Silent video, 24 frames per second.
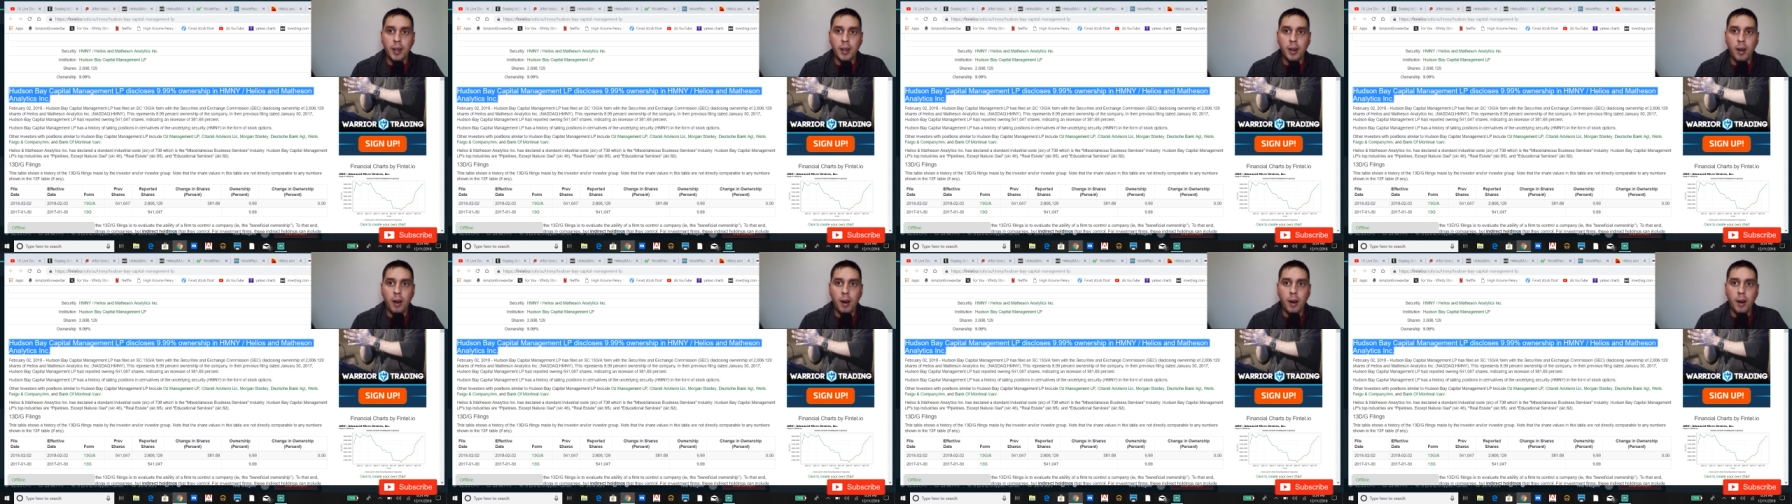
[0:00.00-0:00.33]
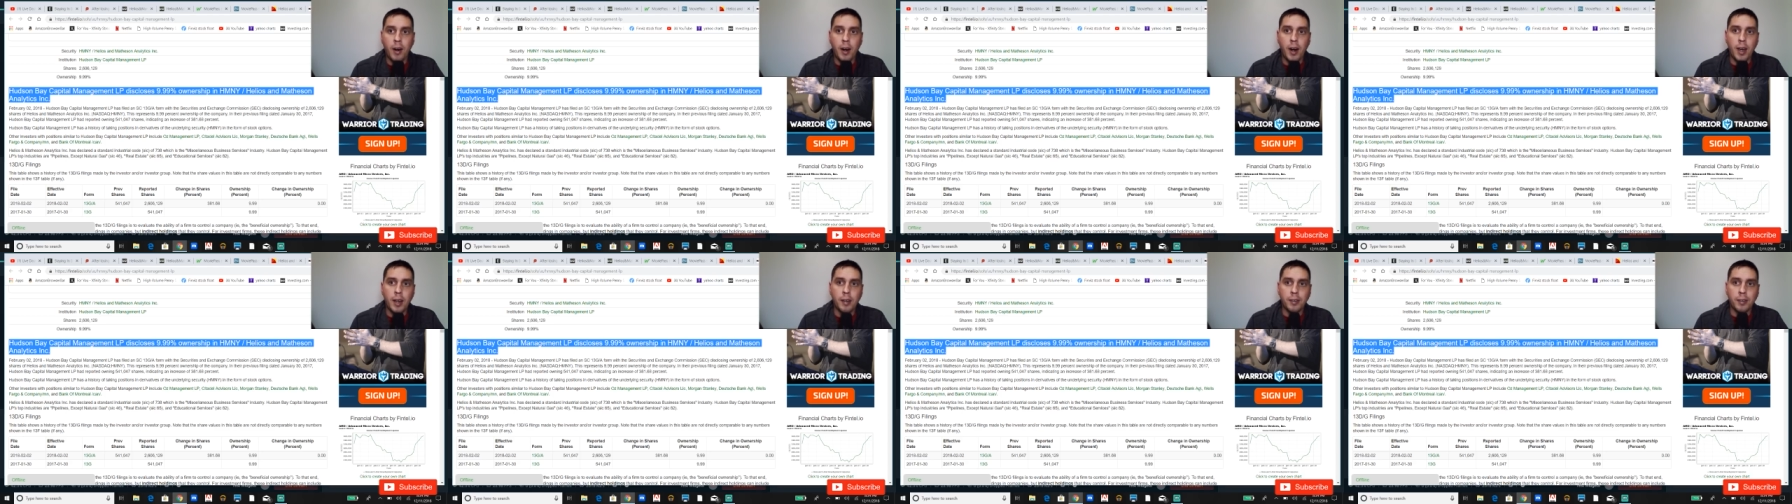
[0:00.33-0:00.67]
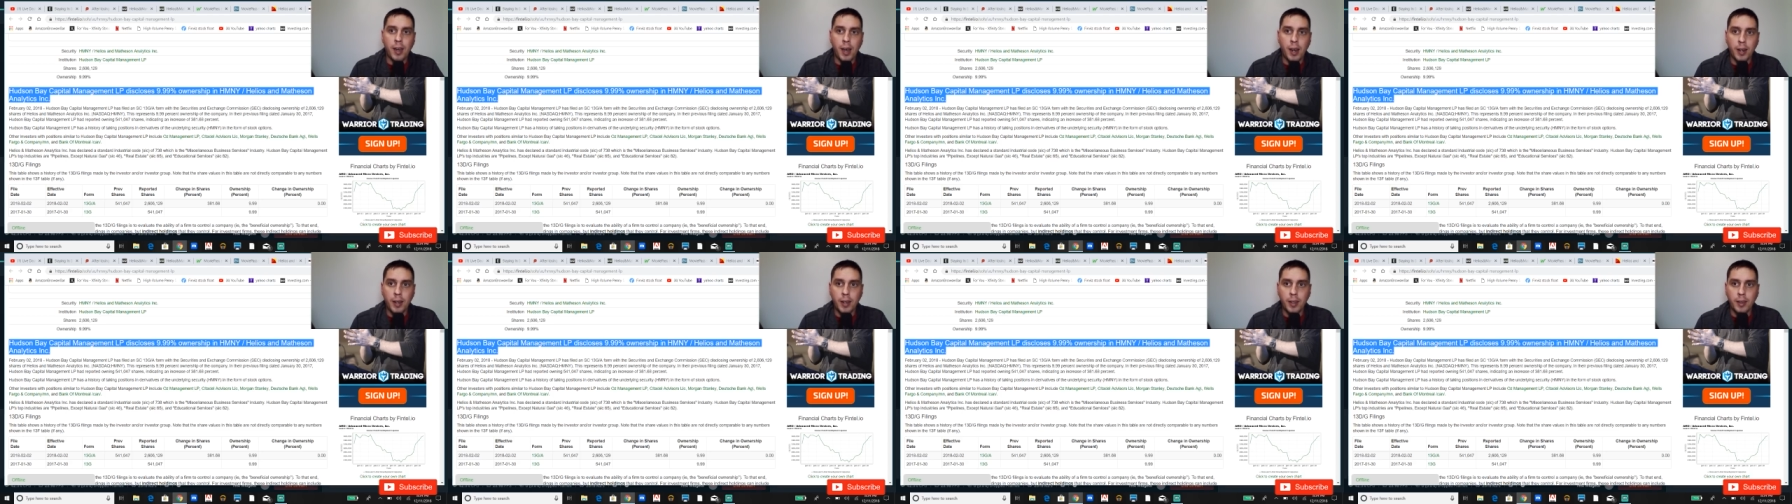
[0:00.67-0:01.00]
an R S,
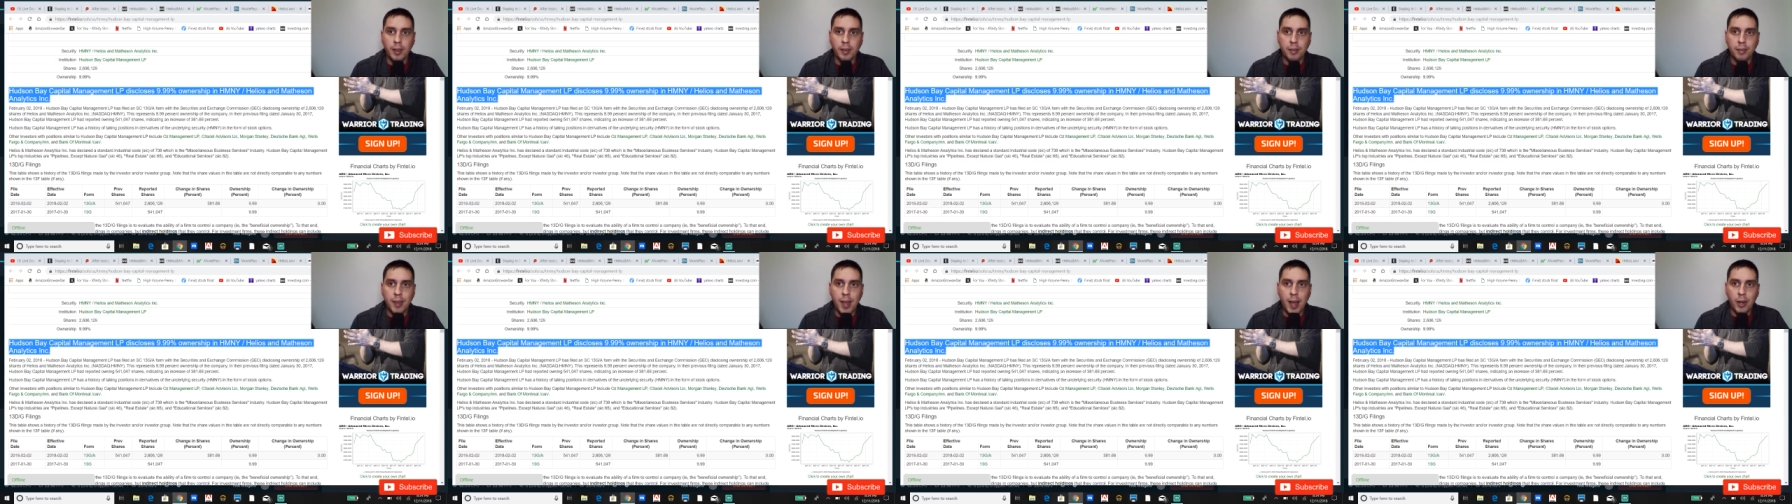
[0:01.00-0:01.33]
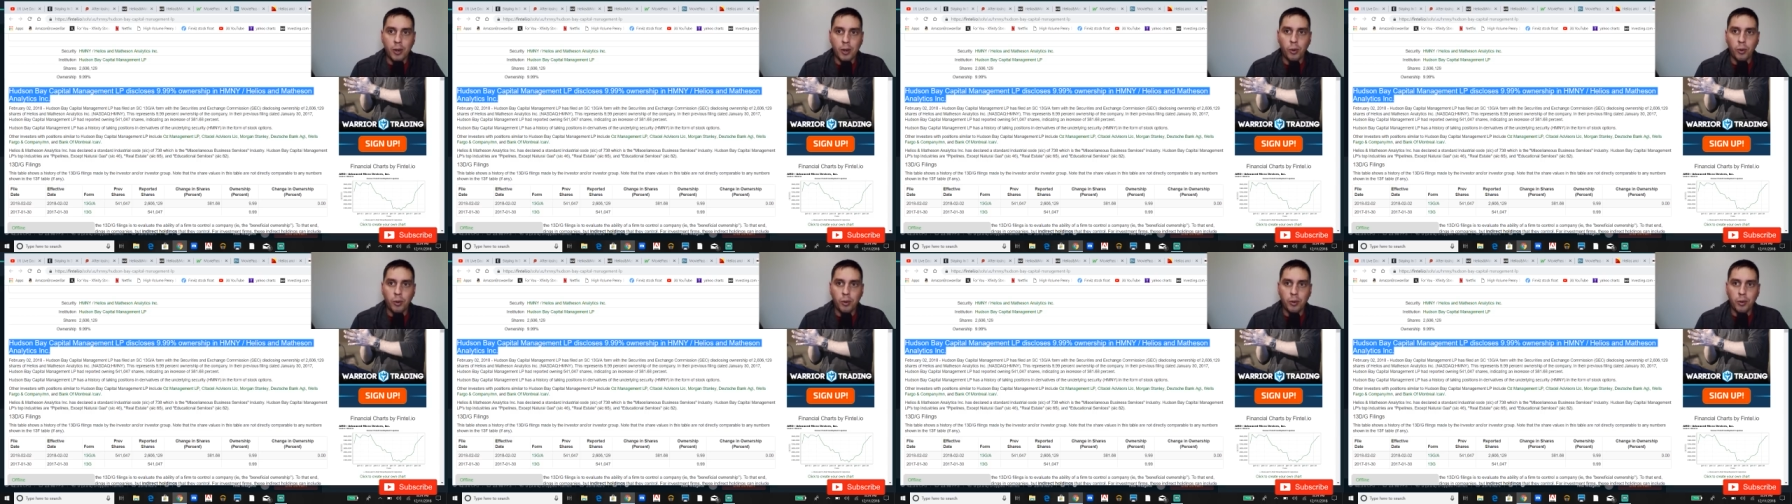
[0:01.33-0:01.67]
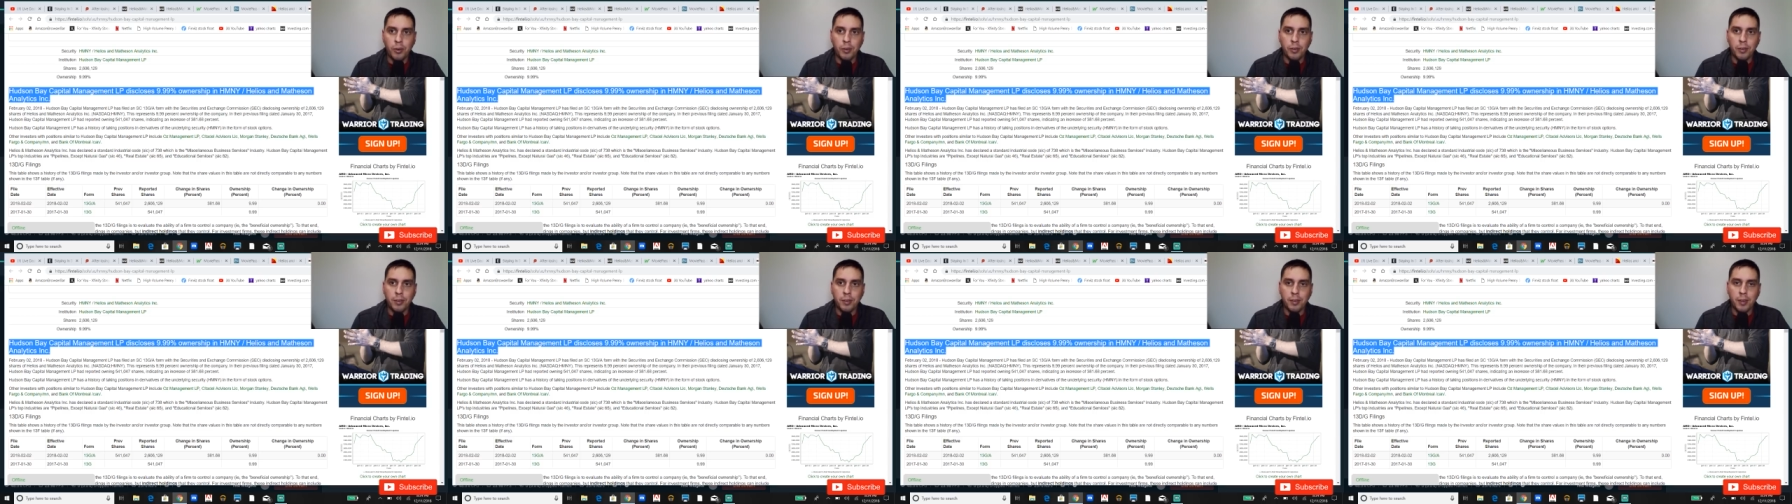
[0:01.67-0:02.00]
how to get the
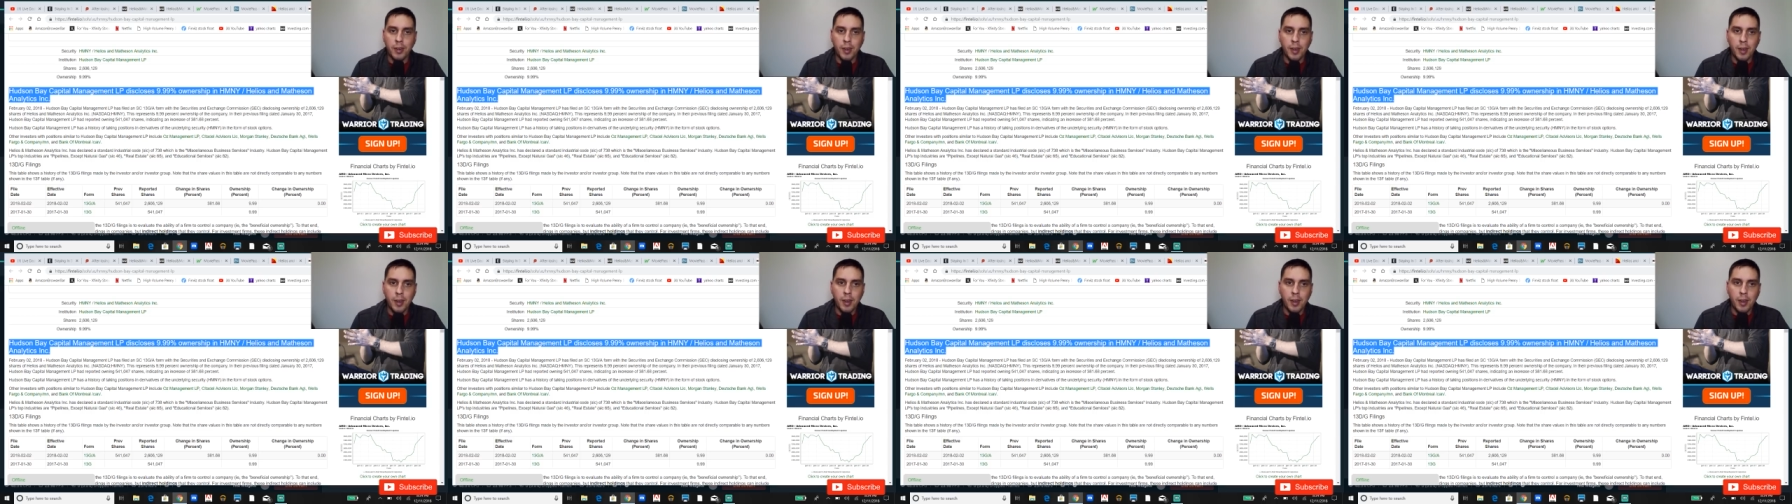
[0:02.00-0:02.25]
stockholders